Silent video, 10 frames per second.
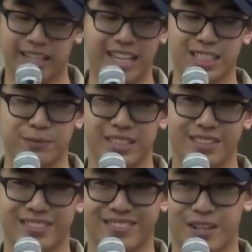Ask
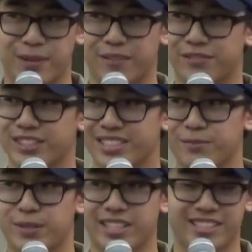me about
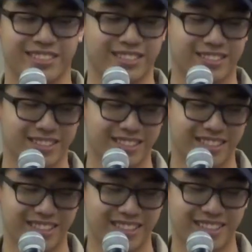first
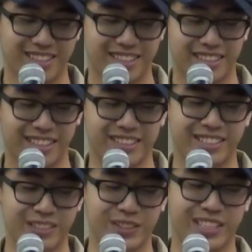impressions. And I'll
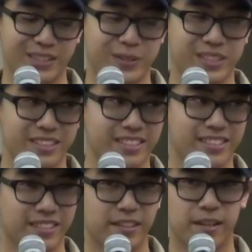tell you that it
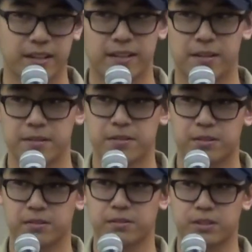was
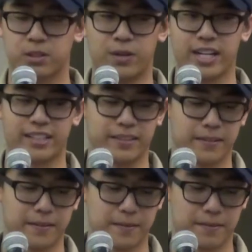quiet,
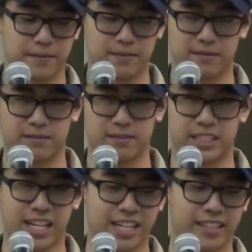
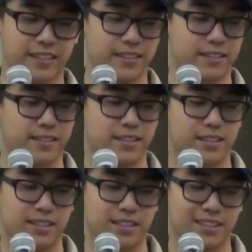shy.
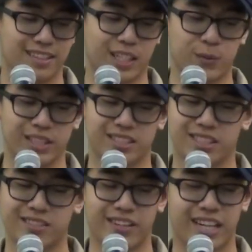Like when the
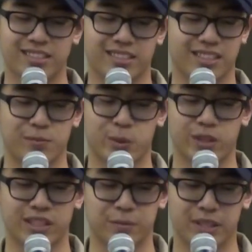sun rises in the
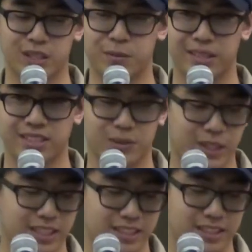morning, but nobody is
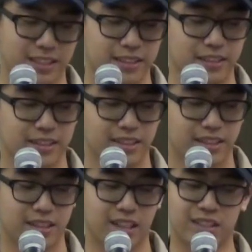awake to see it.
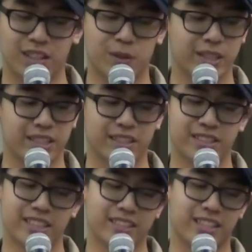A
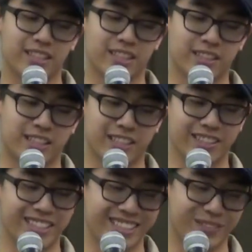knowing that the
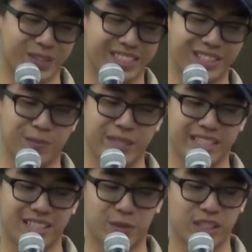light will still be
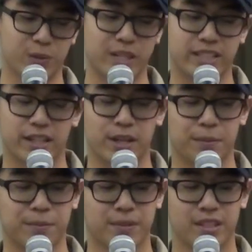there when you wake
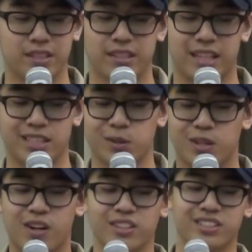up, and no
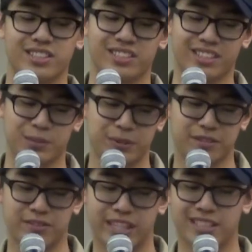longer do you have to be
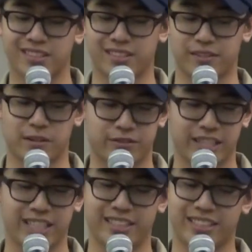
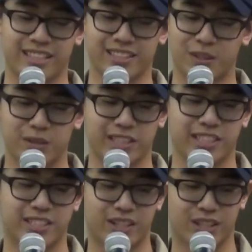afraid and alone in
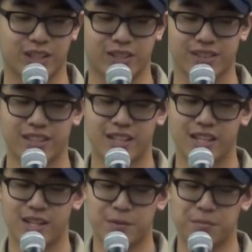the dark.
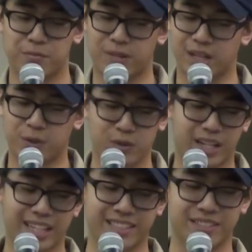But I won't
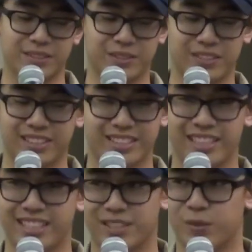lie to you and
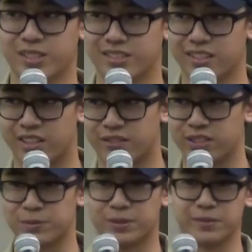say that it wasn't
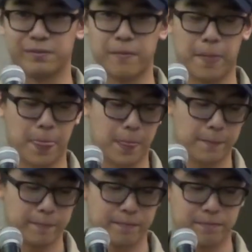uncomfortable,
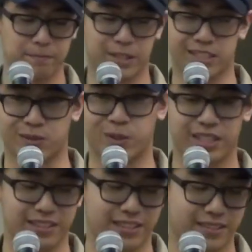because it
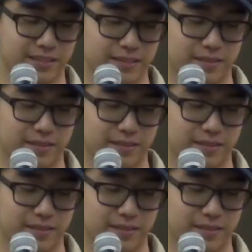was.